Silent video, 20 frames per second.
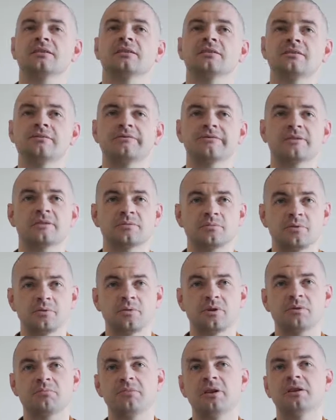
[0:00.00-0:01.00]
the difference
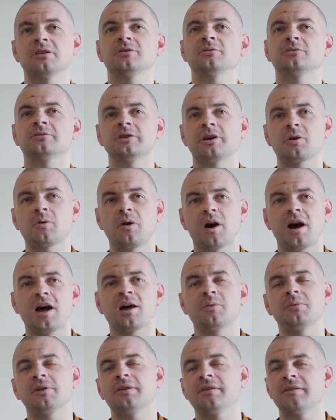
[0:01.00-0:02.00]
between a medical
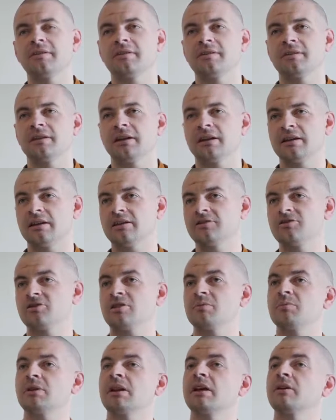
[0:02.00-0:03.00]
requirement and
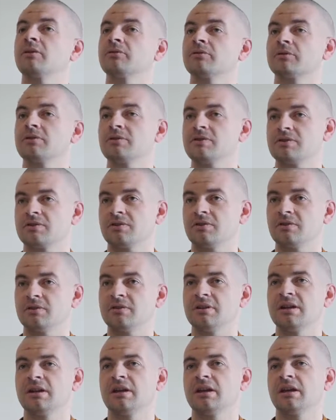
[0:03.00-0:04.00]
legitimate health concern
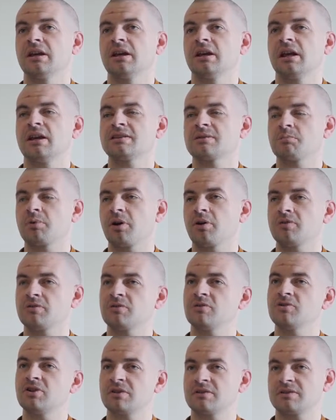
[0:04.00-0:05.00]
as opposed
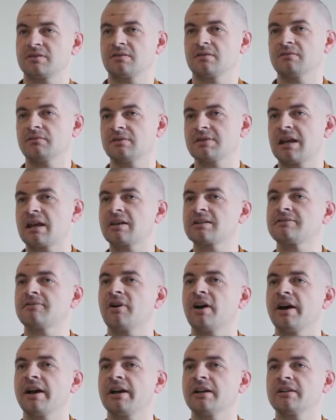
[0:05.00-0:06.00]
to just
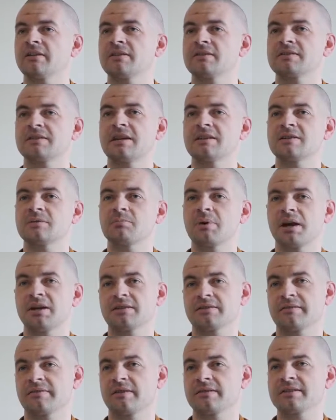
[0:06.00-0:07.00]
satisfying the sense
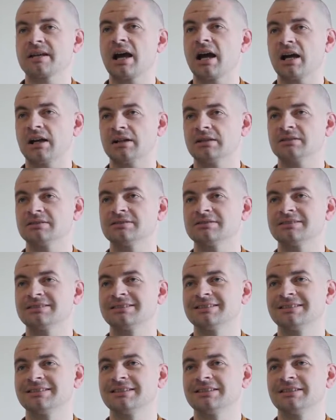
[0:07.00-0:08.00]
base of the tongue,
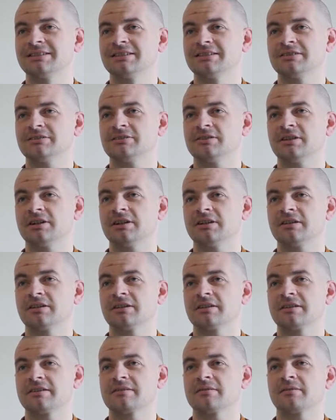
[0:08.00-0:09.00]
right?
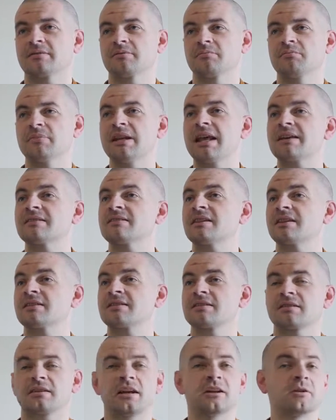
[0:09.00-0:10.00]

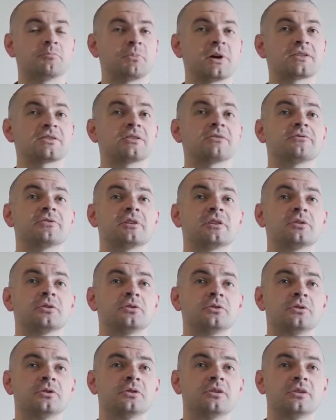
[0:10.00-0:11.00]
Monastics, and myself
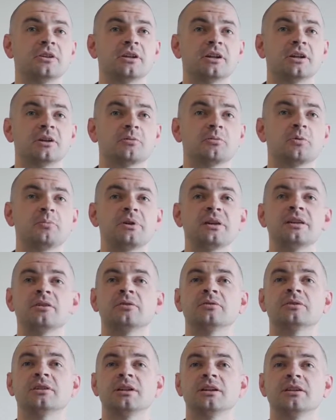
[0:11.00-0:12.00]
included, will be
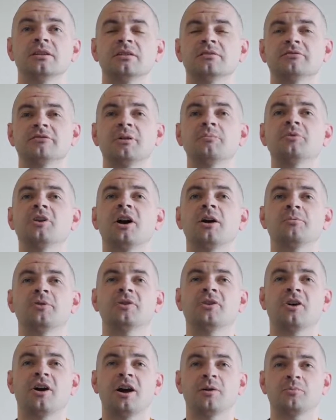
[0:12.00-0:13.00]
guilty from time to
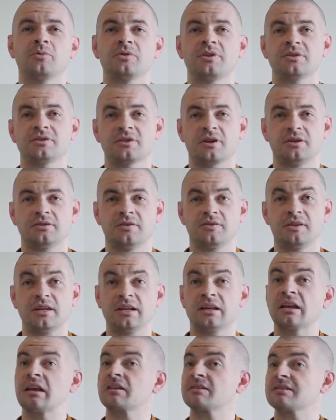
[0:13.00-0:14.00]
time with this kind of
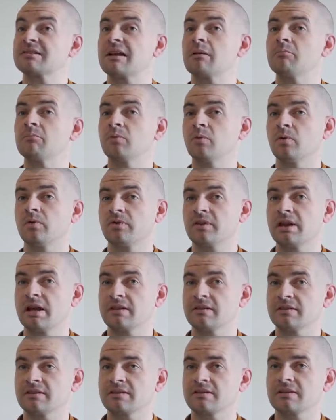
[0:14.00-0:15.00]
thing, some more than
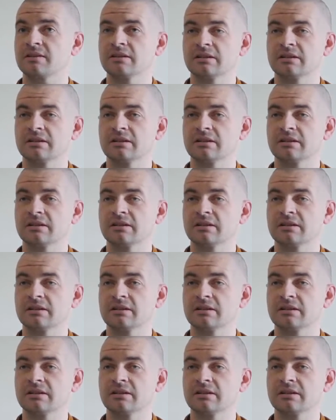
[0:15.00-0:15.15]
others.